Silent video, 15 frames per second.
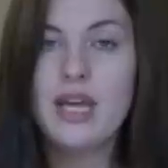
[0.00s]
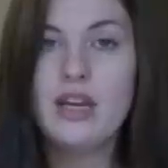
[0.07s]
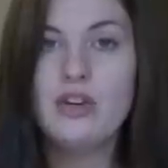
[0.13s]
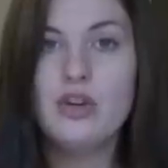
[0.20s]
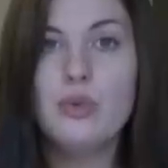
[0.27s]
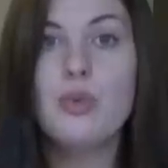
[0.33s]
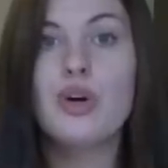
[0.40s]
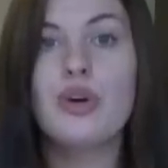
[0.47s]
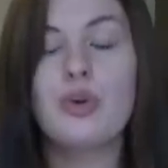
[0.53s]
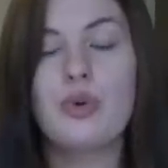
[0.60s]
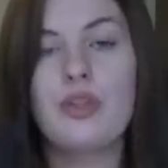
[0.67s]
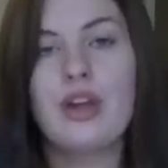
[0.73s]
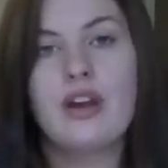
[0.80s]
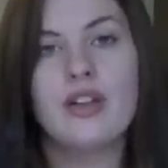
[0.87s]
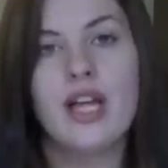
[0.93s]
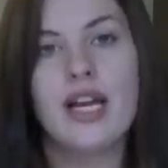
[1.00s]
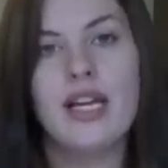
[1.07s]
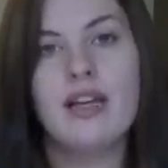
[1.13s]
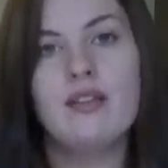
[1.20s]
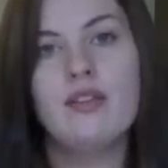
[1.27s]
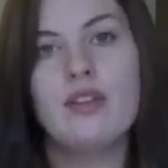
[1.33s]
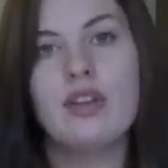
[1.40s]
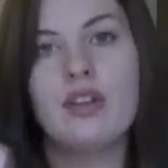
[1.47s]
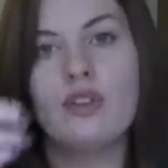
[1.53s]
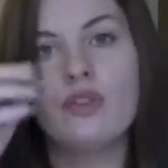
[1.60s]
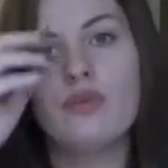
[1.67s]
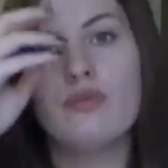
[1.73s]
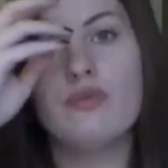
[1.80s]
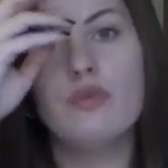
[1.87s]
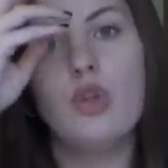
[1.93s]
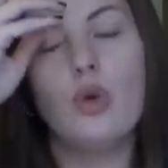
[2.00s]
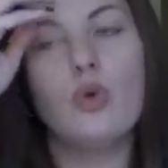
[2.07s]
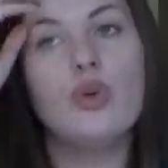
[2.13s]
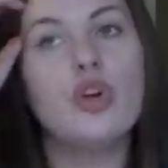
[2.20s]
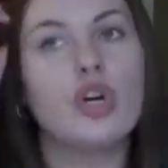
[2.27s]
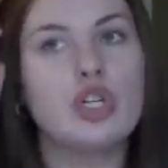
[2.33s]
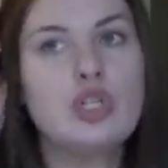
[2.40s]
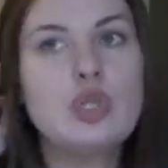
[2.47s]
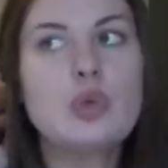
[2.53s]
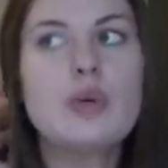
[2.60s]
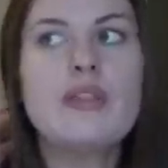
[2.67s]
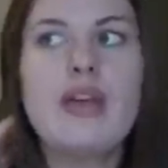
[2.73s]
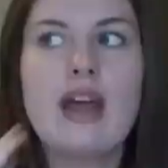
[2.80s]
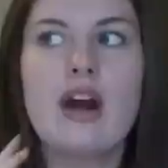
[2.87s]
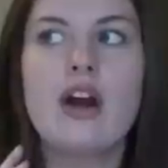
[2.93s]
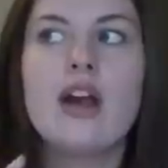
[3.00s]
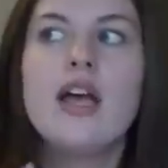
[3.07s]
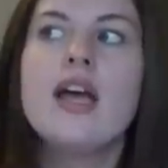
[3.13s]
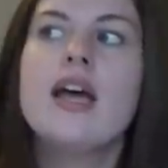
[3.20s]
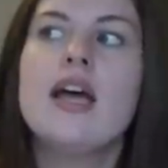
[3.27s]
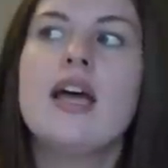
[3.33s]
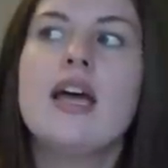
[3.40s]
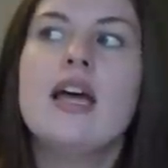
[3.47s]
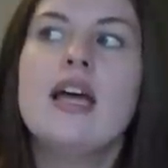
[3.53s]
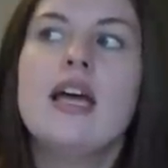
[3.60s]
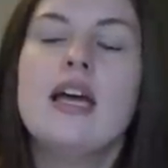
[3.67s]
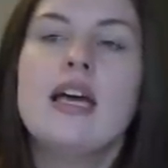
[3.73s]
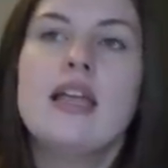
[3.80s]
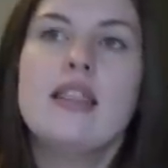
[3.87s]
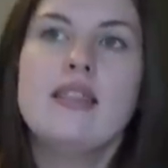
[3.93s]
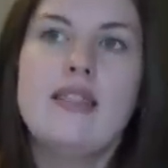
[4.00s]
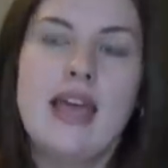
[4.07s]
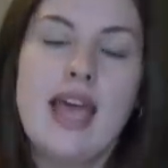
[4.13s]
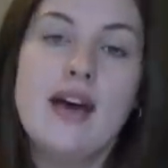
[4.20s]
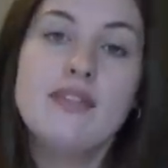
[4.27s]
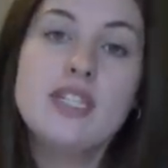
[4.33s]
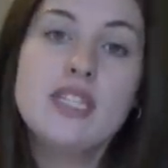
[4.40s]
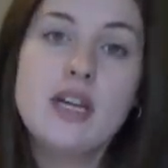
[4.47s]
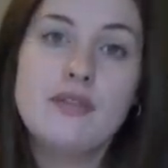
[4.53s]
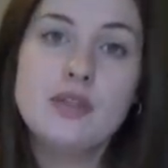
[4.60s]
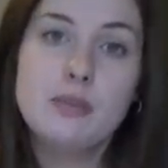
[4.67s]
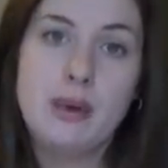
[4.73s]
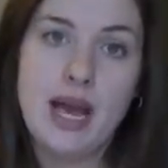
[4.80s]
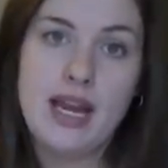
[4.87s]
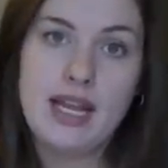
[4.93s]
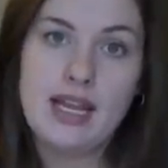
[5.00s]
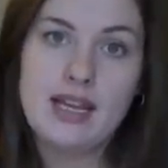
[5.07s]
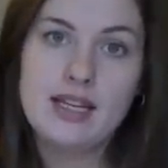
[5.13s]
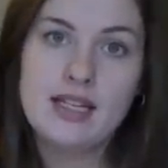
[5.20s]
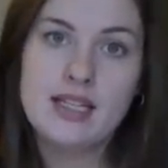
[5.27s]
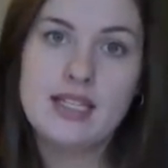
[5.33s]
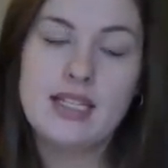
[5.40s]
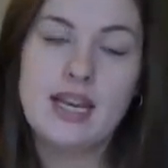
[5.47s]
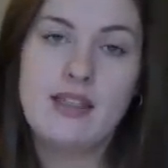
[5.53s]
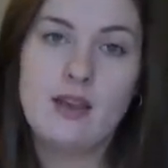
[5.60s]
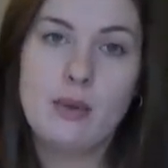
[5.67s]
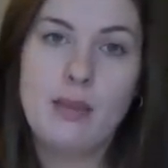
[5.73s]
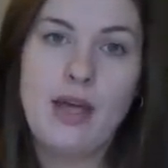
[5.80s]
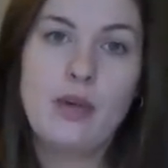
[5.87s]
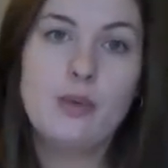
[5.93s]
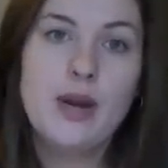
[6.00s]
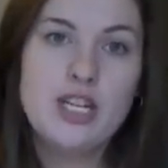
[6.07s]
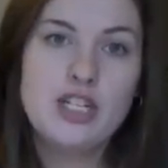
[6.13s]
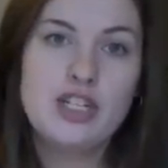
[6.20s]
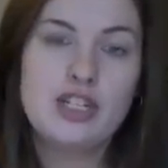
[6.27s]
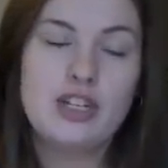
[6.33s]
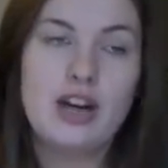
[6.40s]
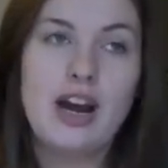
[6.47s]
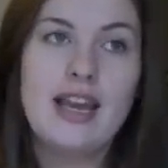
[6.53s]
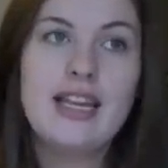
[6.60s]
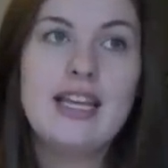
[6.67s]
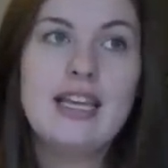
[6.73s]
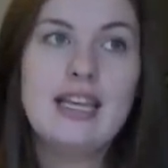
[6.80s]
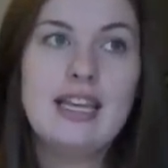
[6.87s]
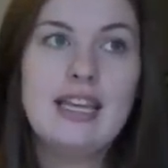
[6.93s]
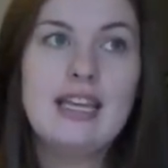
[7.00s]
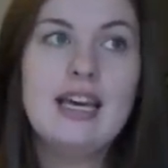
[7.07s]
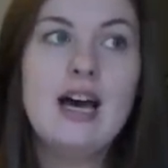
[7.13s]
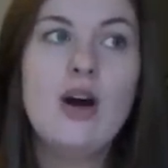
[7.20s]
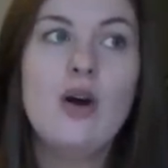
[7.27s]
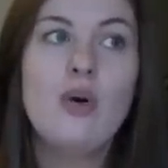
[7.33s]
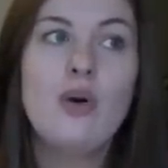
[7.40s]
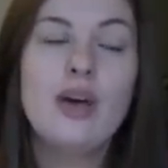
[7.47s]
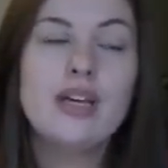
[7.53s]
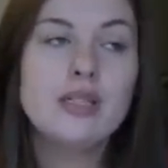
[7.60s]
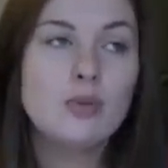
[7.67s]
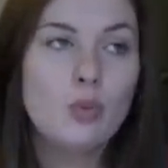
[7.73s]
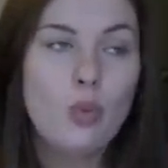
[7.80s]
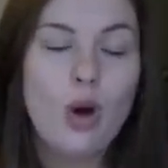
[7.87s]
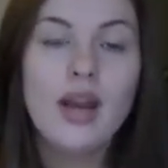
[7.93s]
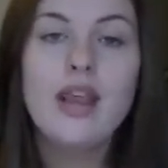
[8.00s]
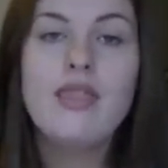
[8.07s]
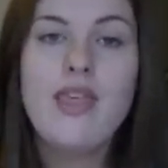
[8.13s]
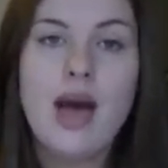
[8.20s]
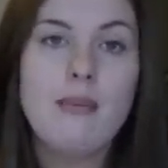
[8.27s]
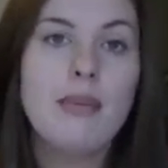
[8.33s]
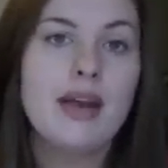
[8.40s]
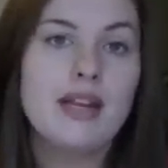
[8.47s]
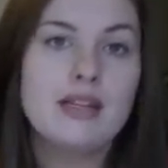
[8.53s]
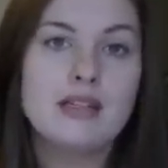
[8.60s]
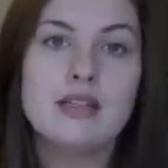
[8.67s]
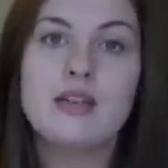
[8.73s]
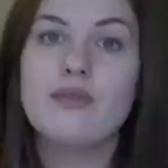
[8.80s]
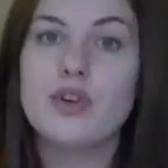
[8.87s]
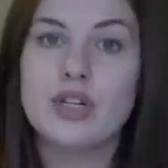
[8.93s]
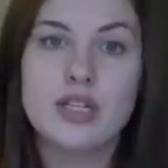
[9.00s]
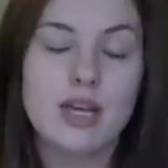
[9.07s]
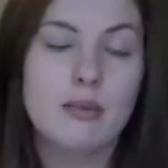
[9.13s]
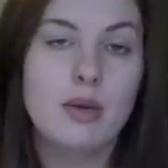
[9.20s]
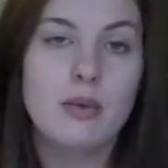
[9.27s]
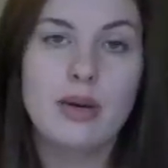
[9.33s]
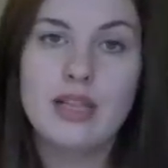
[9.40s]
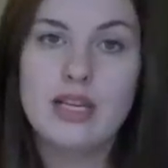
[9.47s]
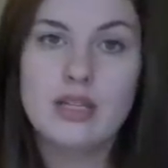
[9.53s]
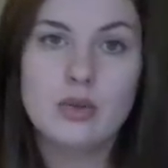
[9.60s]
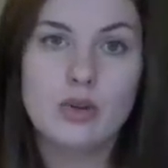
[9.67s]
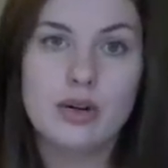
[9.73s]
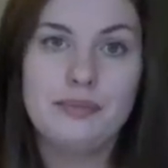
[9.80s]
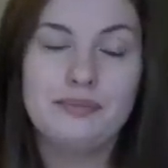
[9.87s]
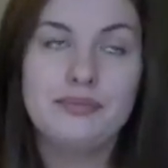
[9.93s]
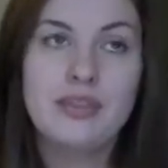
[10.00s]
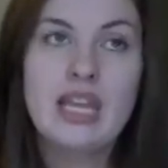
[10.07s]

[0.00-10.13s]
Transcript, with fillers: in New Bern, North Carolina, the local yarn store there, they have a stuffed bunny sitting there by the register and he has wanted that bunny since the first time he went in that store.